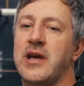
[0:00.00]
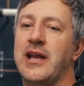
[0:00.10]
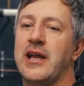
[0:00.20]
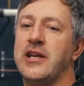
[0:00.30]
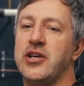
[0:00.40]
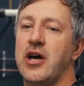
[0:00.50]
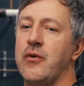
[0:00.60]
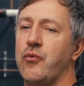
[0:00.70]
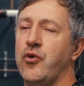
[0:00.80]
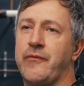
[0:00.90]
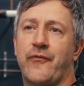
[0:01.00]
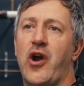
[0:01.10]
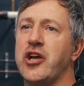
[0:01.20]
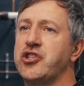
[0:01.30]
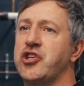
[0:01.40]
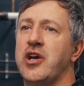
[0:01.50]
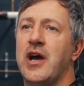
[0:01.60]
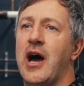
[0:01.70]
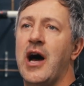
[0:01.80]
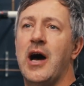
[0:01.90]
getting into really fresh
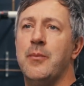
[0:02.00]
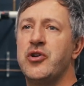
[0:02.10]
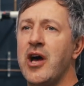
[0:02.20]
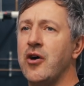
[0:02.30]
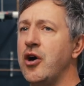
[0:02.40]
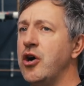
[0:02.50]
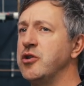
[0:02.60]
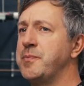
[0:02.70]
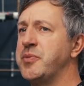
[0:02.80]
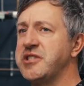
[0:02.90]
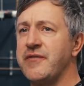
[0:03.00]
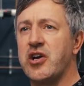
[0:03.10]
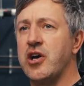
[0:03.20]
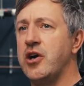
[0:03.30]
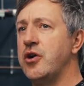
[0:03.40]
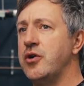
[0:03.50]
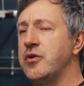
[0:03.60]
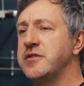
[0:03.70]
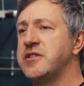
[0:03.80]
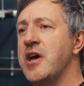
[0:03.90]
Modelos,
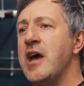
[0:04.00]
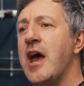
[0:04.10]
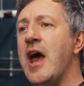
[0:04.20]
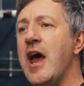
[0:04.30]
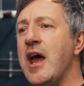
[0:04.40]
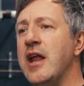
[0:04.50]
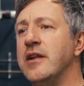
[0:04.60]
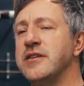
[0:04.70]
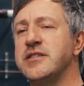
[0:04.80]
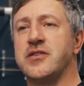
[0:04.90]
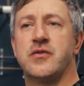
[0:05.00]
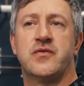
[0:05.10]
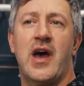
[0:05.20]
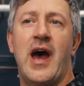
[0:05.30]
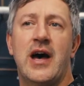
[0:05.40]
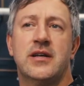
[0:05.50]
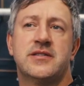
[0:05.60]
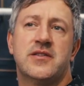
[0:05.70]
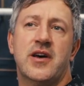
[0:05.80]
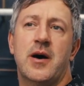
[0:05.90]
Pacificos, and this is
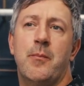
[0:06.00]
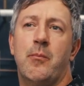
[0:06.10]
as the